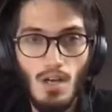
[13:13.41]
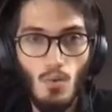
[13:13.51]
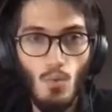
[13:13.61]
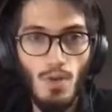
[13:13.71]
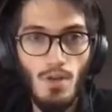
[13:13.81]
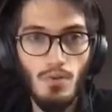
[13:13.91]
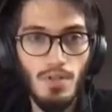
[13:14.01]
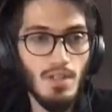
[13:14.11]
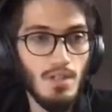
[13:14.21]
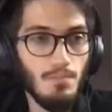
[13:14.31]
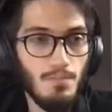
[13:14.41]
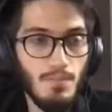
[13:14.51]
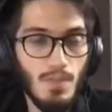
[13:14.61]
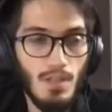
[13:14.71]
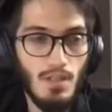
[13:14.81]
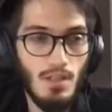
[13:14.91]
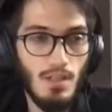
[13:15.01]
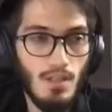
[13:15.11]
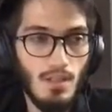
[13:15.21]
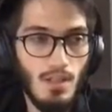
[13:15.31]
We already
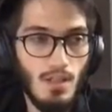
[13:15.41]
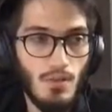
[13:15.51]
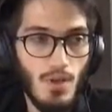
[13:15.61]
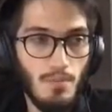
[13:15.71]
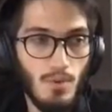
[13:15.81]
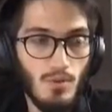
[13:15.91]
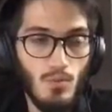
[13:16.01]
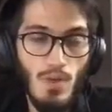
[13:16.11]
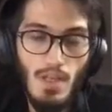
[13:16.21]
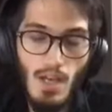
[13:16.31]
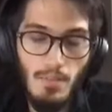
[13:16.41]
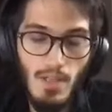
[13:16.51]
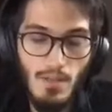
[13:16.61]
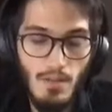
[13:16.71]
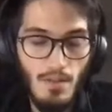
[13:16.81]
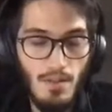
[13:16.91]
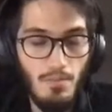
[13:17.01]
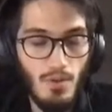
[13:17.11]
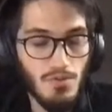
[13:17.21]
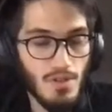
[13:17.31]
are able. The
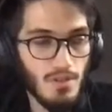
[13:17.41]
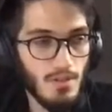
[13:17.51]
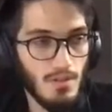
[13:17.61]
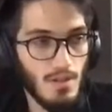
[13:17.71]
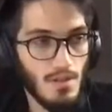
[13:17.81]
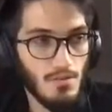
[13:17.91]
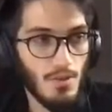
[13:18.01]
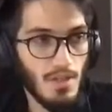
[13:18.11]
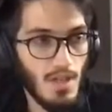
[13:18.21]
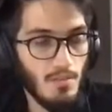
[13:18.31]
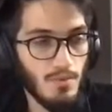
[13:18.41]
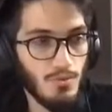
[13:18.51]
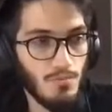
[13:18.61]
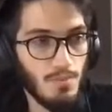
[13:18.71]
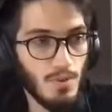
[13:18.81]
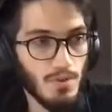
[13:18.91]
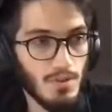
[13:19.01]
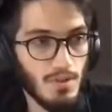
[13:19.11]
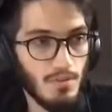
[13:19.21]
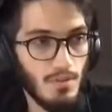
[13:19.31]
project is already able to import
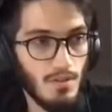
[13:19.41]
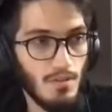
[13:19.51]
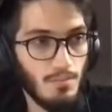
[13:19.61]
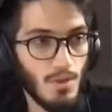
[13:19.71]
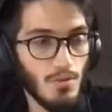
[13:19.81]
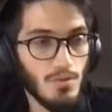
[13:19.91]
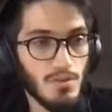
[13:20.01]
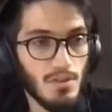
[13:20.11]
products